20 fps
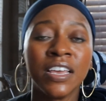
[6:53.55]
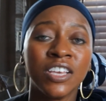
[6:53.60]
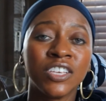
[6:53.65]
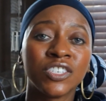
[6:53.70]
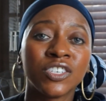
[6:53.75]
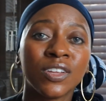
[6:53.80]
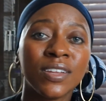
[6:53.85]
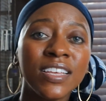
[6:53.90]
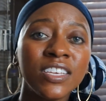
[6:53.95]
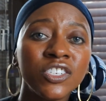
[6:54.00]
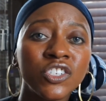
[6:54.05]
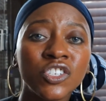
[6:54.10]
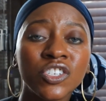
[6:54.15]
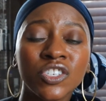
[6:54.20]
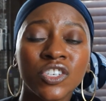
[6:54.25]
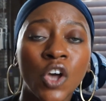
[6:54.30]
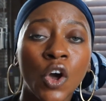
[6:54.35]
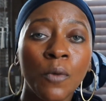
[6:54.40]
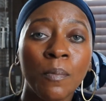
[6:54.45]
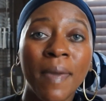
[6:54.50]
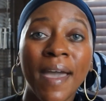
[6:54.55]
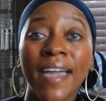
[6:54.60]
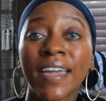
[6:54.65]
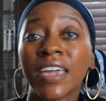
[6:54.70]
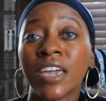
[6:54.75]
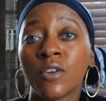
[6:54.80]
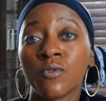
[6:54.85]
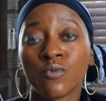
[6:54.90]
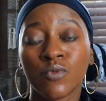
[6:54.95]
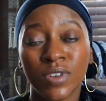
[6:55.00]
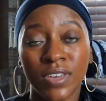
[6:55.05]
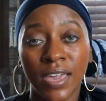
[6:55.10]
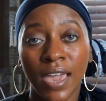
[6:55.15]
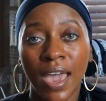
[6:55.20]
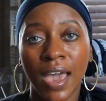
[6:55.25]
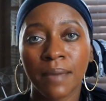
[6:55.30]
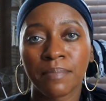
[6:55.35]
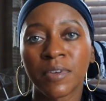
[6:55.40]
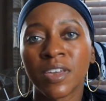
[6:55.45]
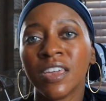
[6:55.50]
So let's just go back and
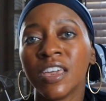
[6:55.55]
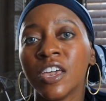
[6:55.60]
recap.